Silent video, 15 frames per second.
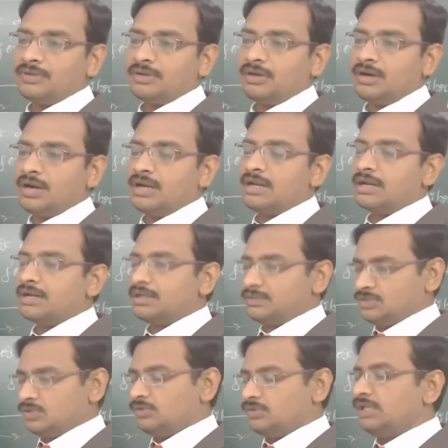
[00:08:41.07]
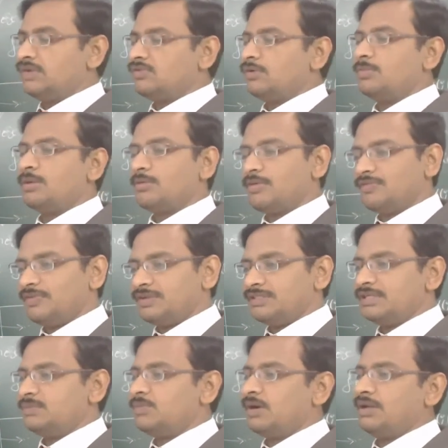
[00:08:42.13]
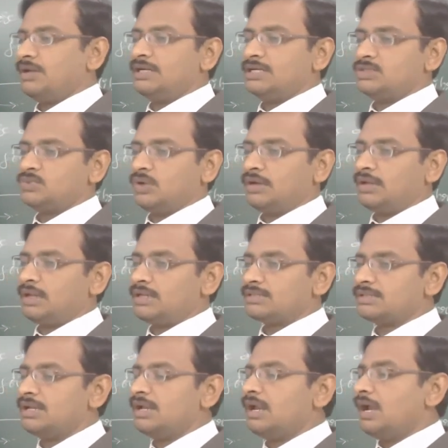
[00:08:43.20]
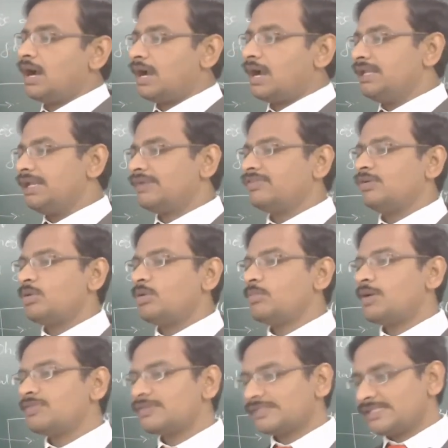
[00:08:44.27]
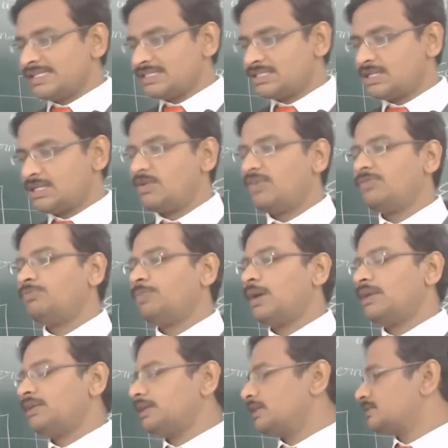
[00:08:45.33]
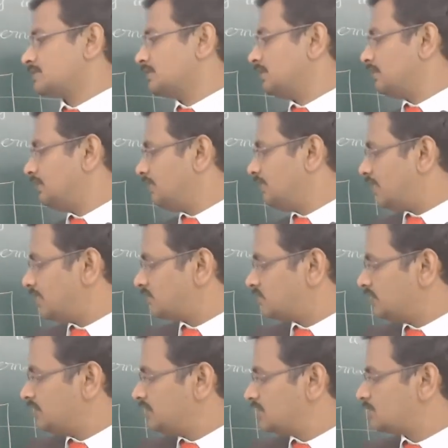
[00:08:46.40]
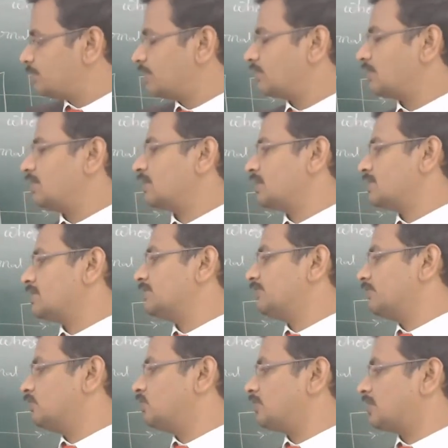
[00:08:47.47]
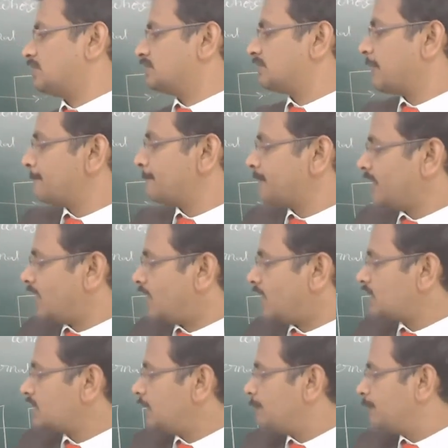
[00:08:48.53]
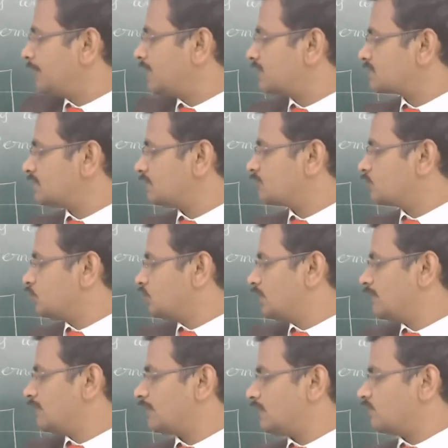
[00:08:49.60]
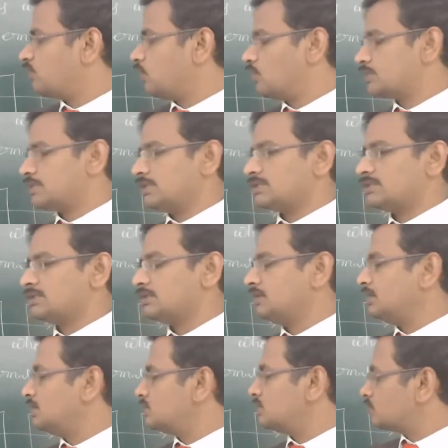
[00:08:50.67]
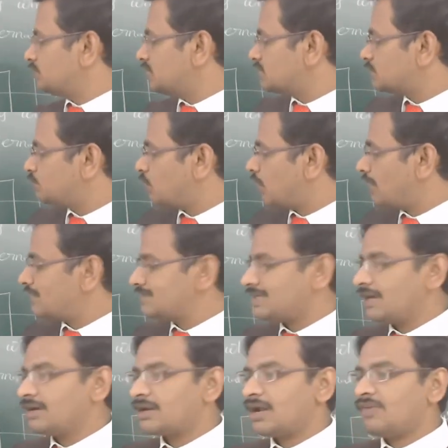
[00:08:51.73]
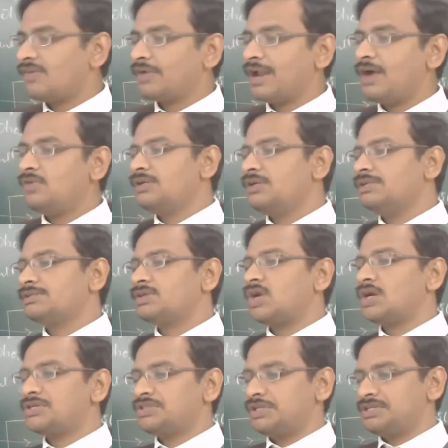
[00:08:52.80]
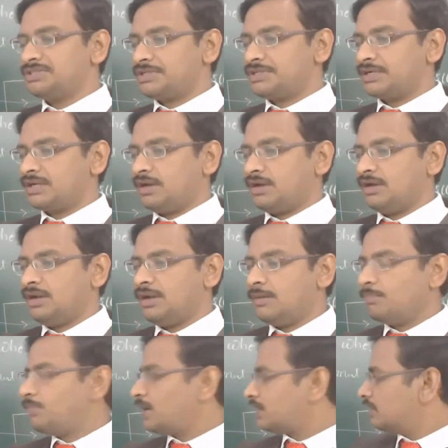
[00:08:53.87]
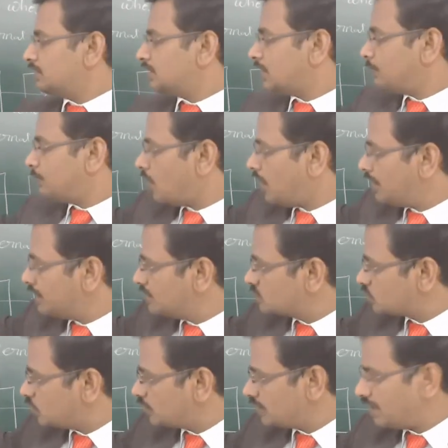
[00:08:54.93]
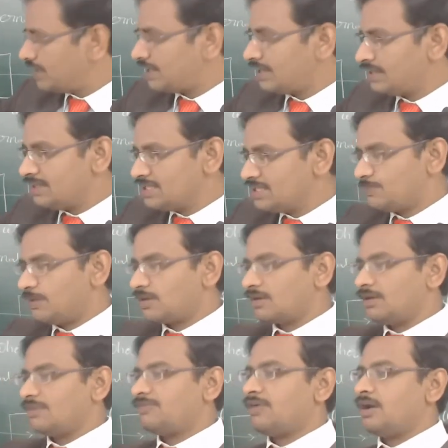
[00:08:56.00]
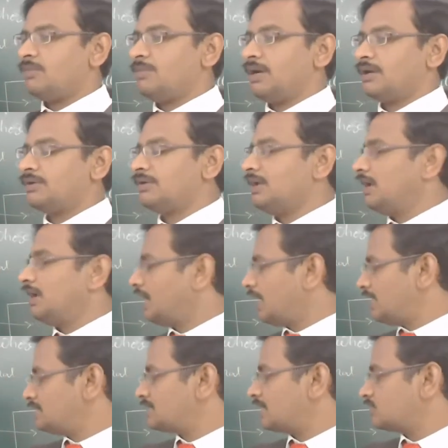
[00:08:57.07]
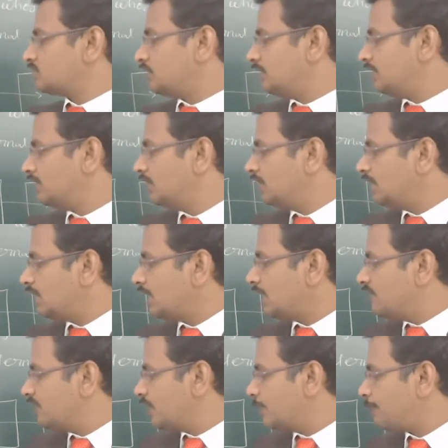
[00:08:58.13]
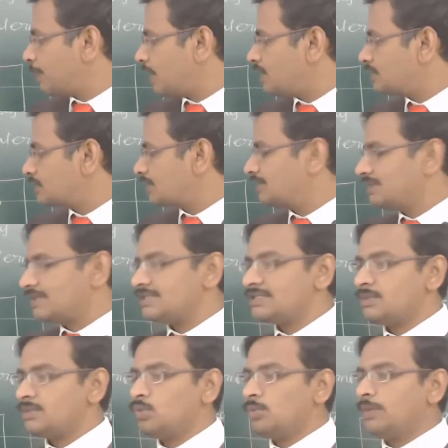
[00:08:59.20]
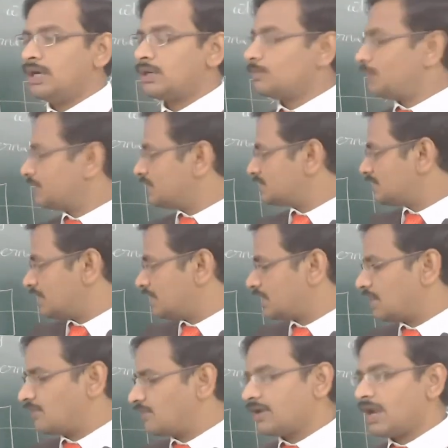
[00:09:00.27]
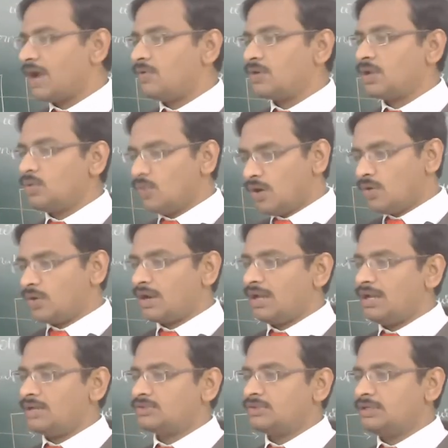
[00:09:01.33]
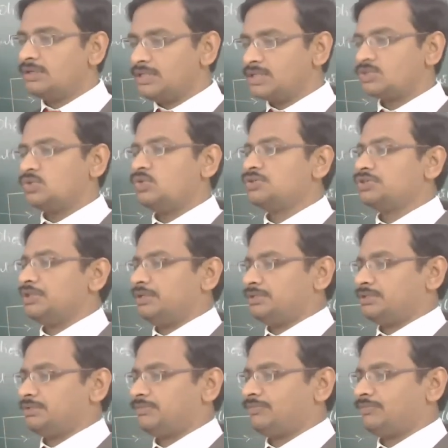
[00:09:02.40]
under, so equilibrium of rigid body, that is one case, and equilibrium of system of particles. Here actually in this particular case if you notice, under the application of two different forces, so this body center of gravity is not changed at all, but the body is rotated in this particular format. Hence actually every particle there is a movement, but the center of gravity overall actually there is no change.